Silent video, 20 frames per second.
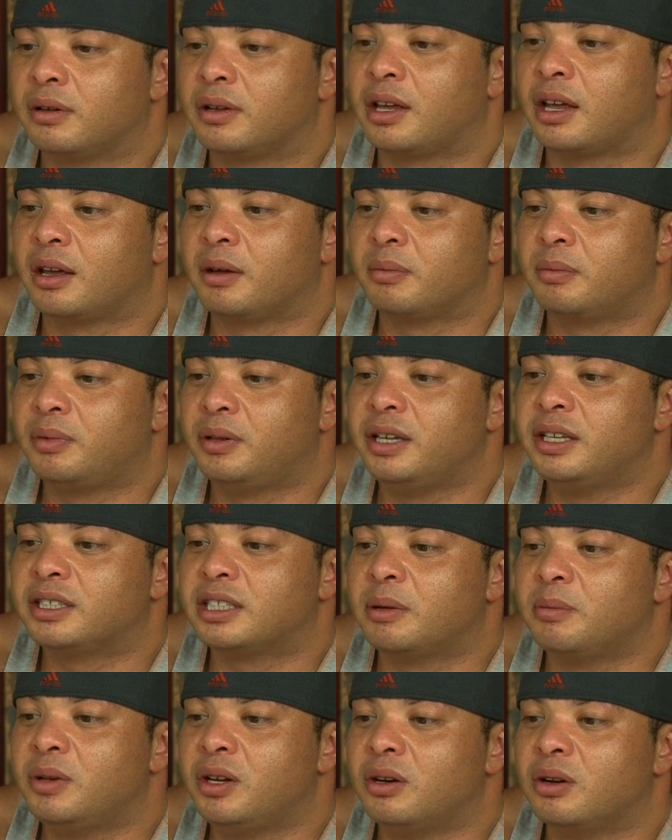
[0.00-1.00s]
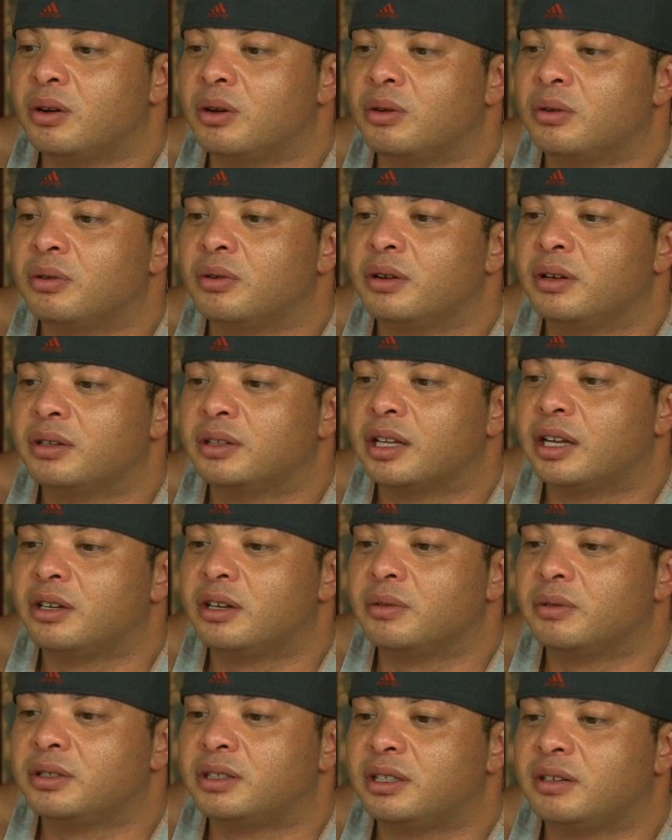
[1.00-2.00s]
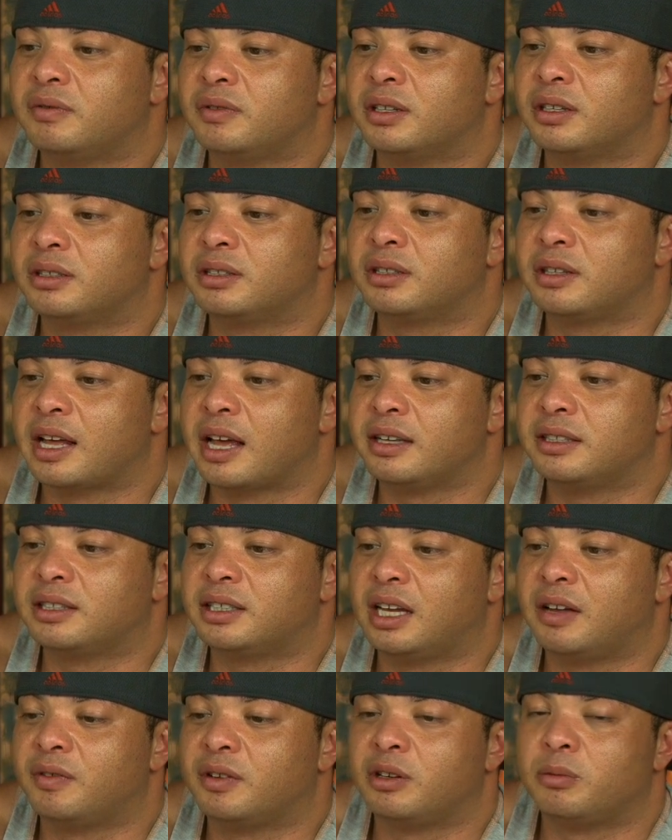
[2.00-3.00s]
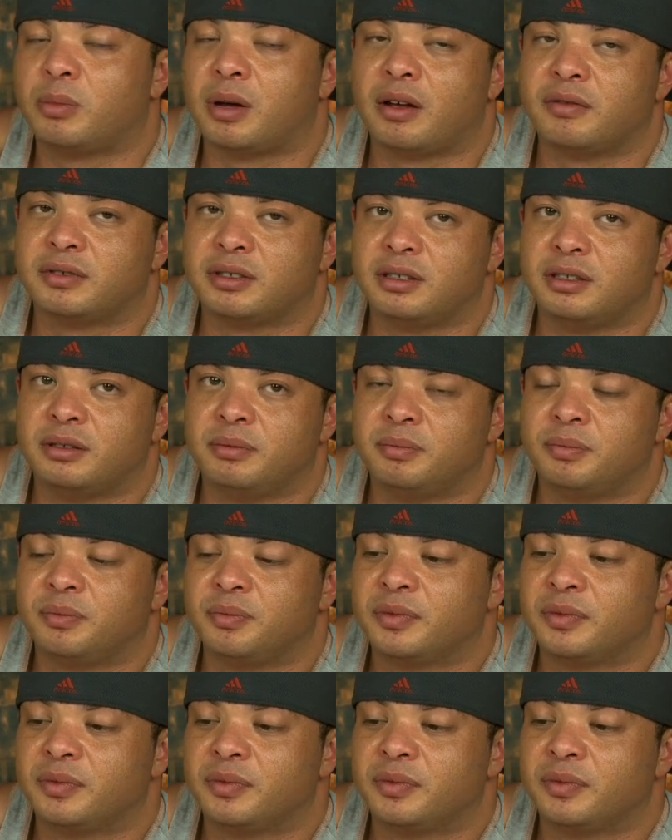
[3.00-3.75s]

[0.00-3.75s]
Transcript: Okay, please let me know that you received this. Thanks, David Lubofsky.